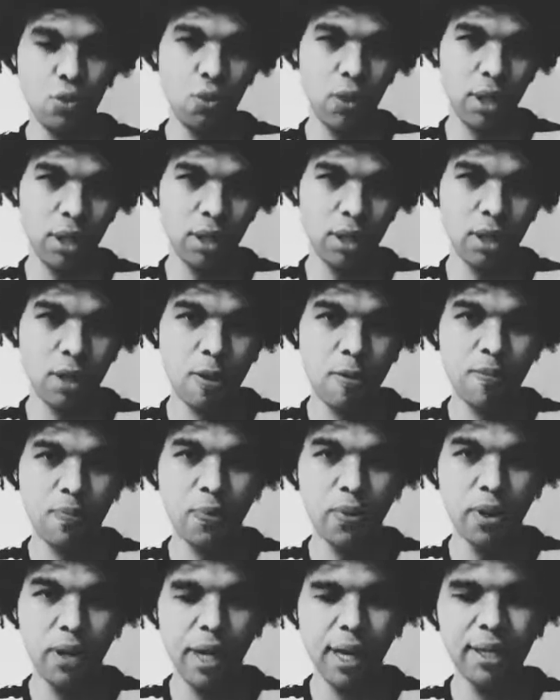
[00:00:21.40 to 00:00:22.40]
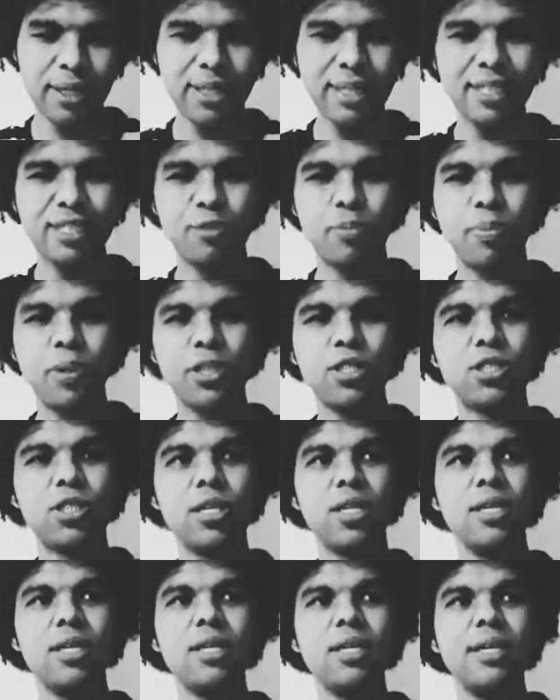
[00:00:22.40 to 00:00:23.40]
your work, right?
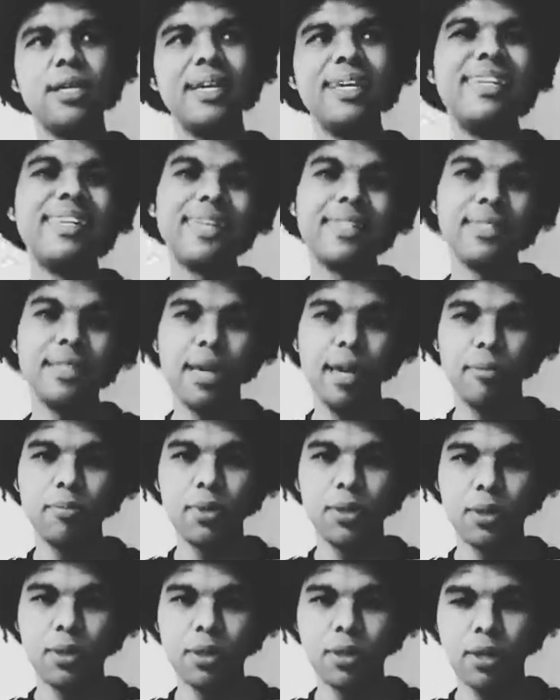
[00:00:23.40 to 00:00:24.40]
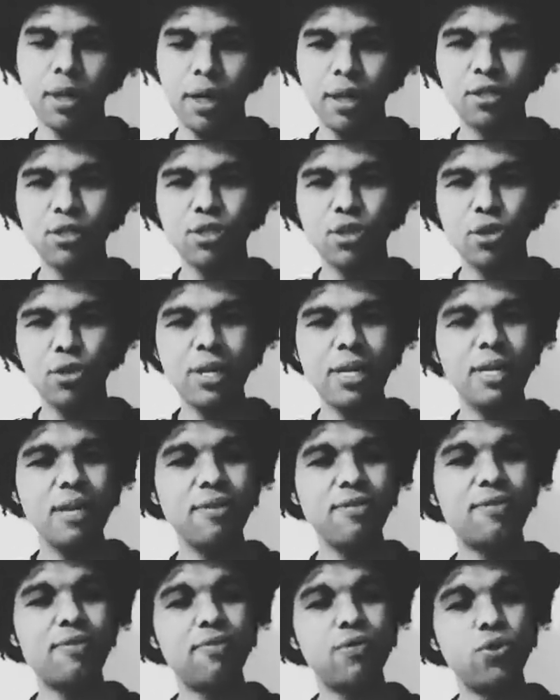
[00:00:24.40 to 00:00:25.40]
Especially in exams, right? So
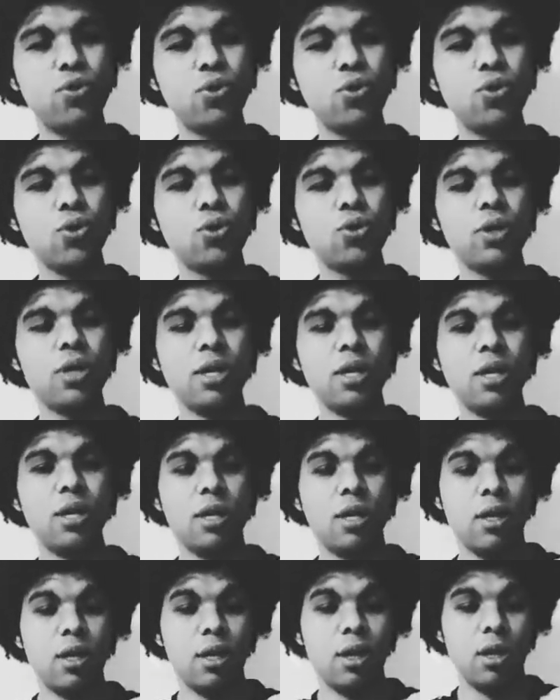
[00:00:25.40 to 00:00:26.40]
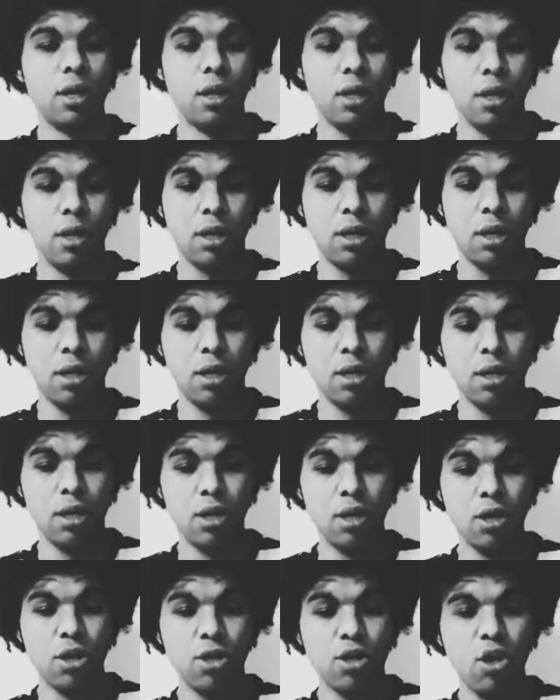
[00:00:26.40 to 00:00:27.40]
if you
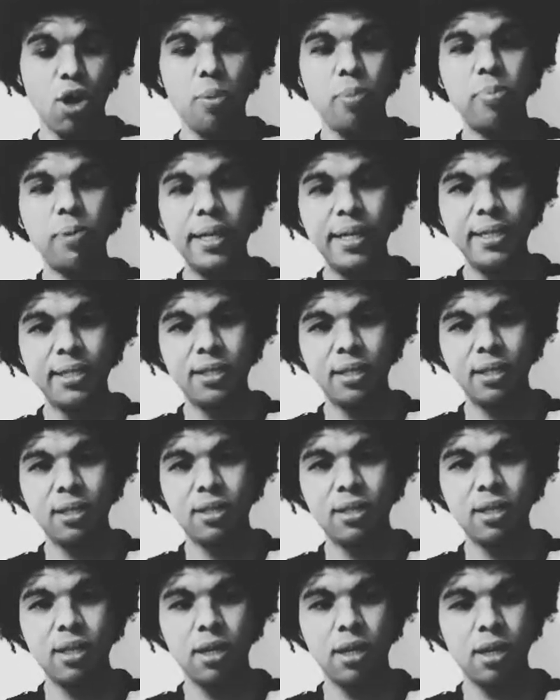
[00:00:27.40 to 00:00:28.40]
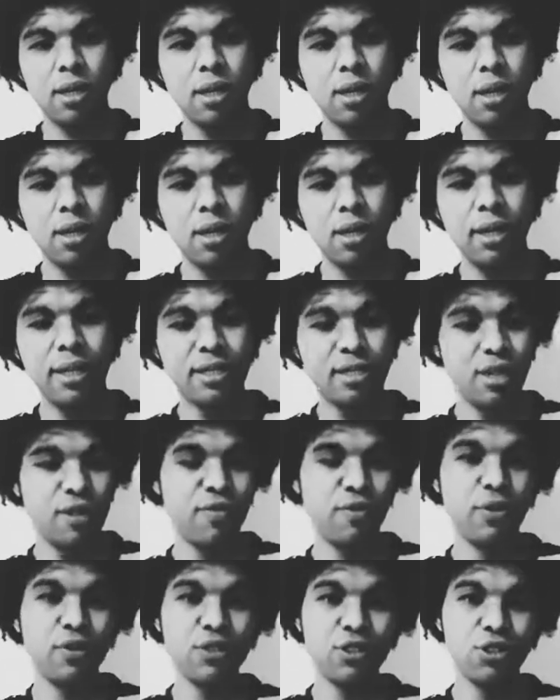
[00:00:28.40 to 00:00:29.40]
completed, let's say
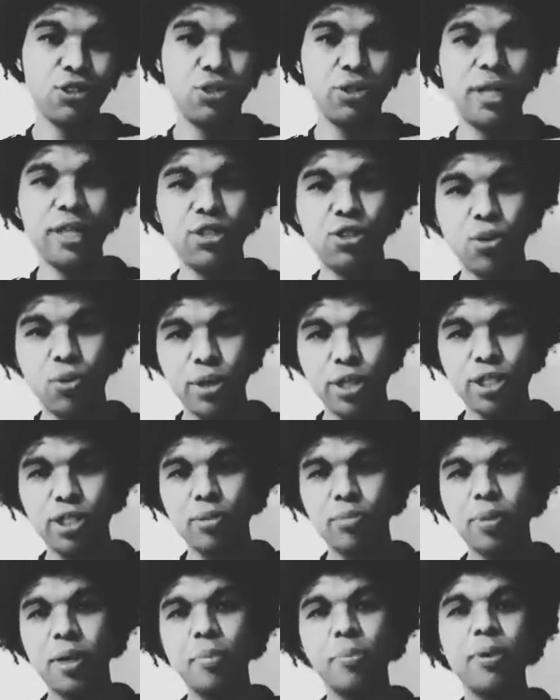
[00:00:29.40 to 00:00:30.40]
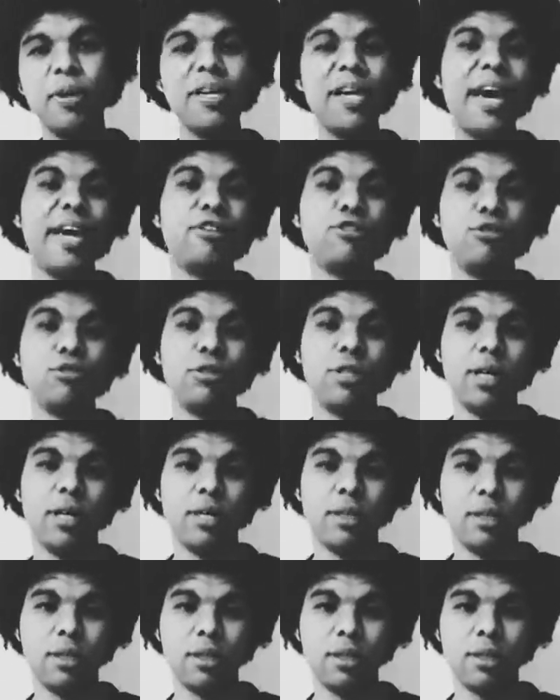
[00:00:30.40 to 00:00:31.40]
for instance you get your question paper and you're done,